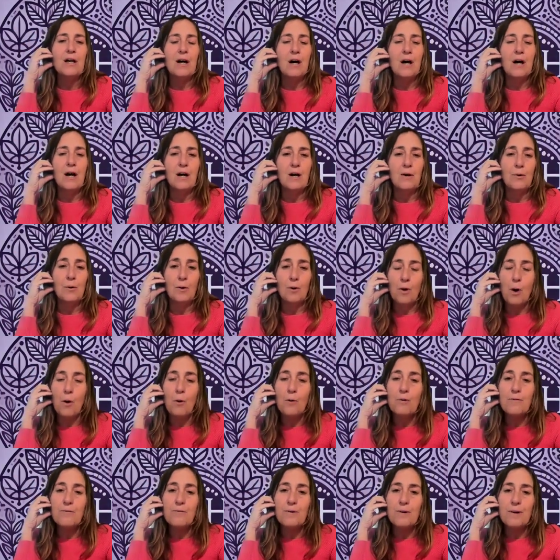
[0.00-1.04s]
or
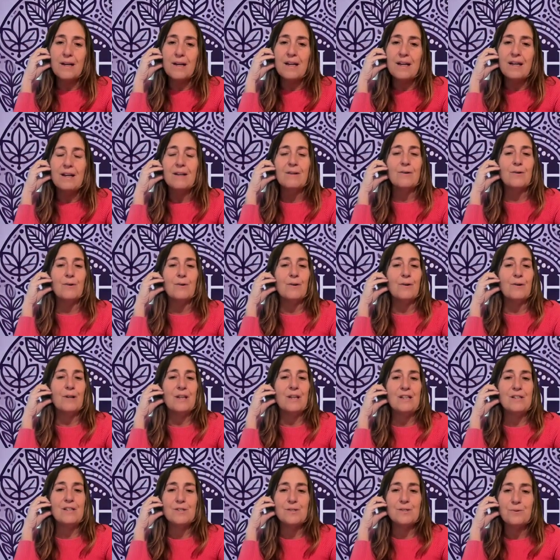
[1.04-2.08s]
overeat, or
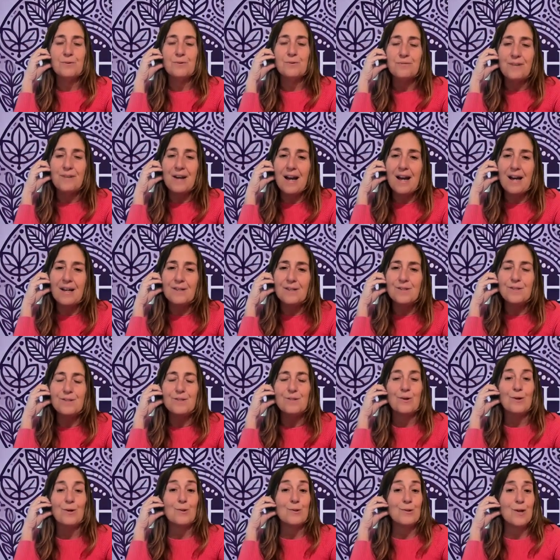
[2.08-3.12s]
eat too
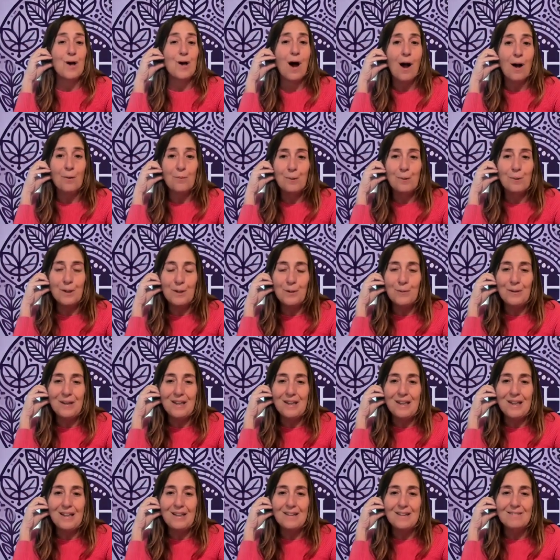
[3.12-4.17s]
fast, or talk when you
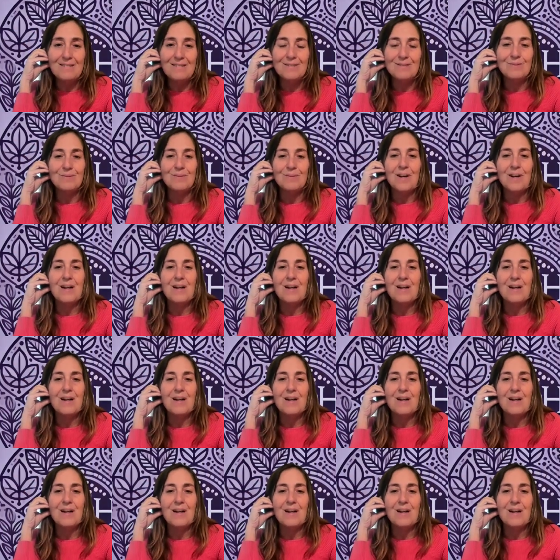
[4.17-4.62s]
eat.